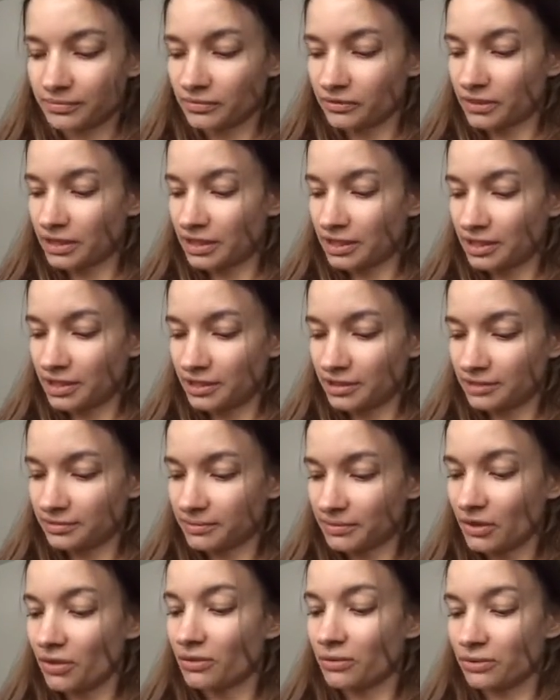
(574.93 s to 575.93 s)
right here.
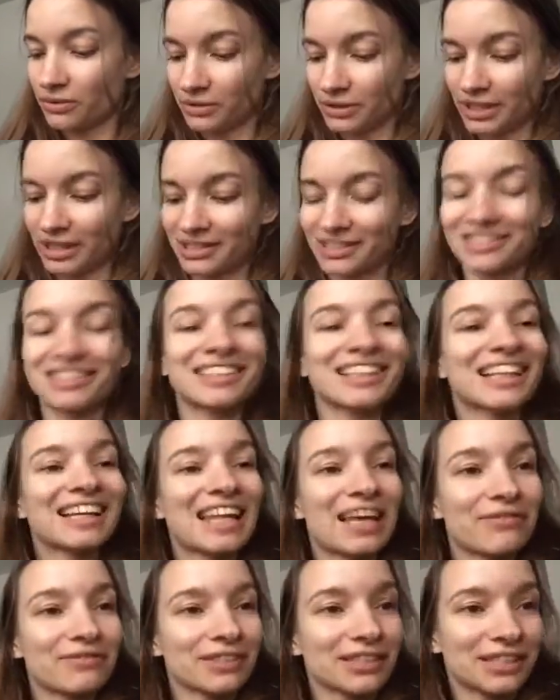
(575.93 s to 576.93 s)
Oh, okay,
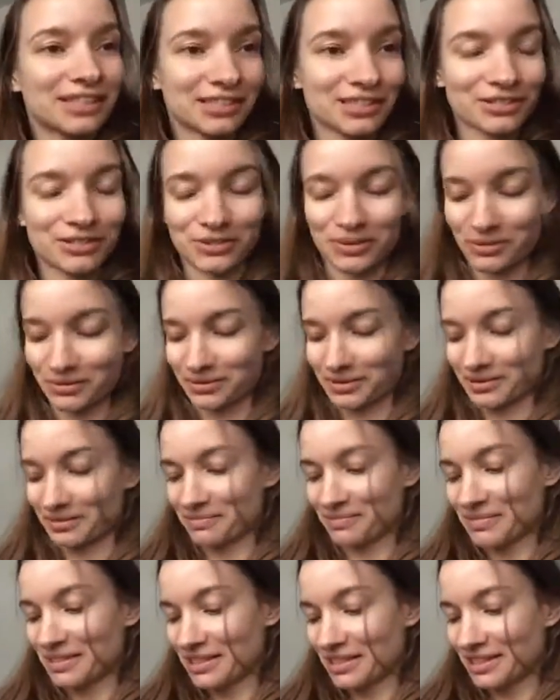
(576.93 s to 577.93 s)
11 years old.
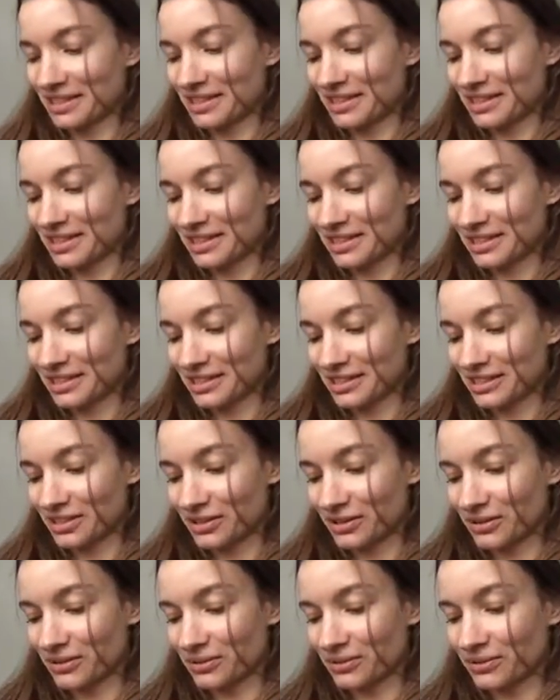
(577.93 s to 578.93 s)

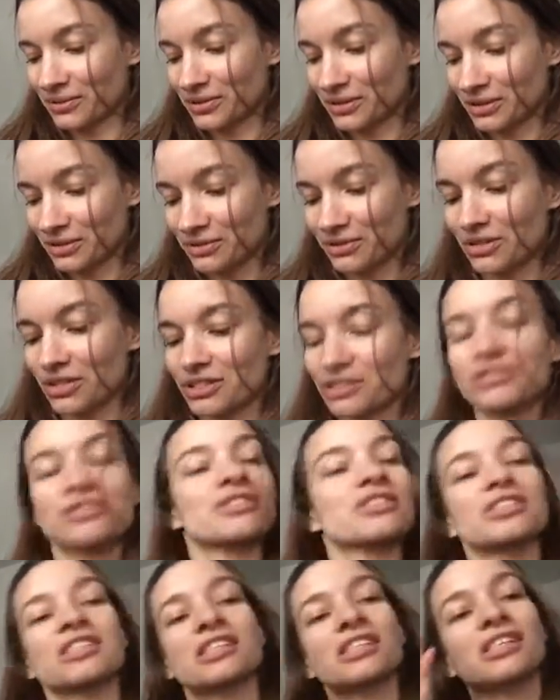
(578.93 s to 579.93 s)
So you're going to
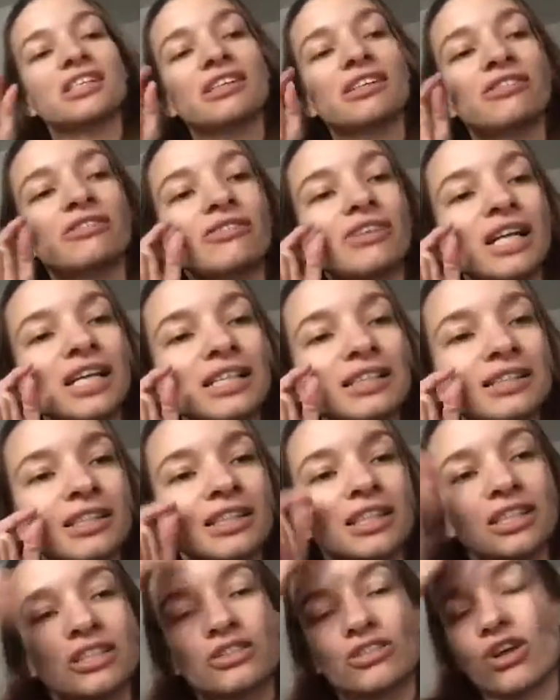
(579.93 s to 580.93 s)
see right
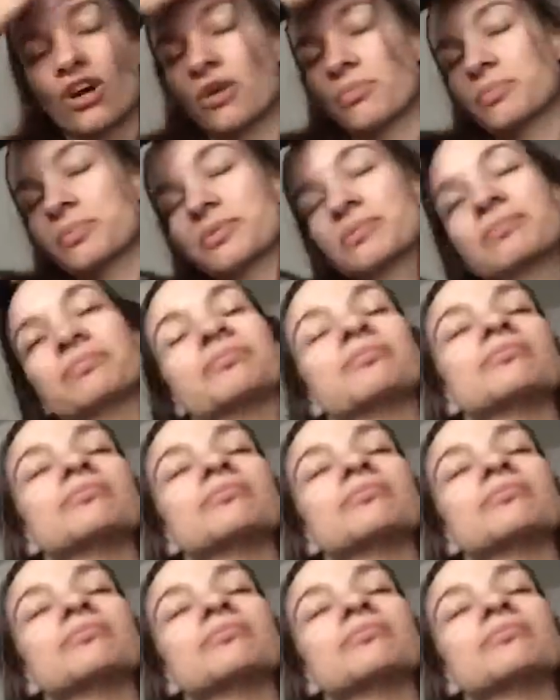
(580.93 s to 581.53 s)
in the top